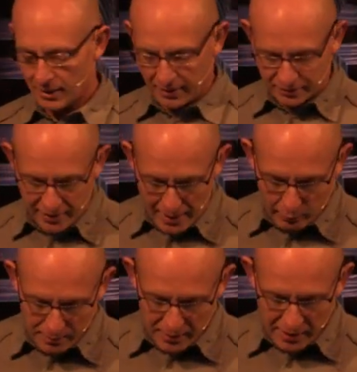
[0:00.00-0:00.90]
Today
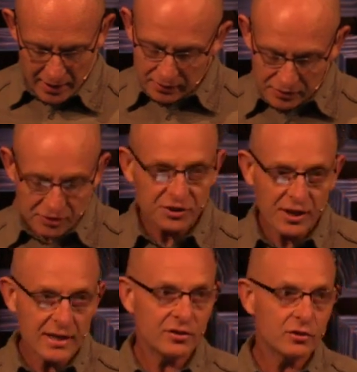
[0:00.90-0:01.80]
we begin
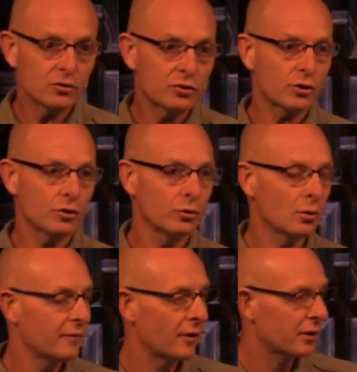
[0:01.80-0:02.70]
season
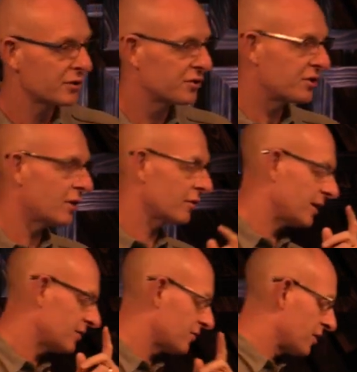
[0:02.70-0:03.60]
2 of our
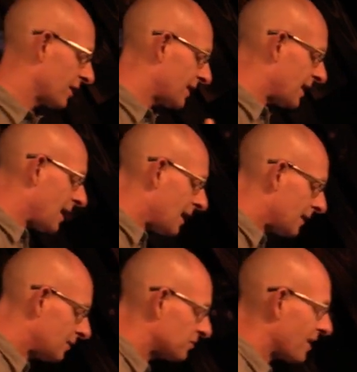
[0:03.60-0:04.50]
series The
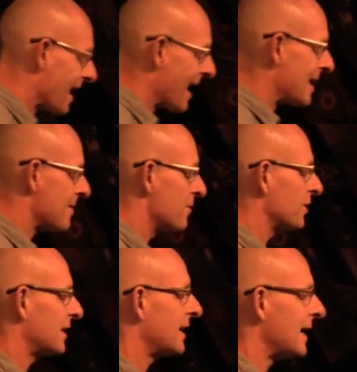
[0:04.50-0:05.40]
Kings and the
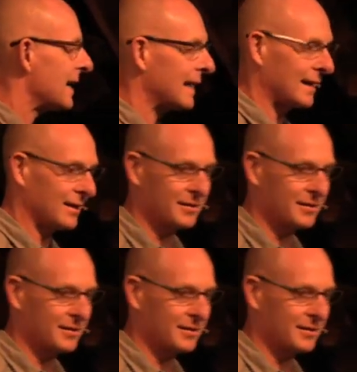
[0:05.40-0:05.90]
King.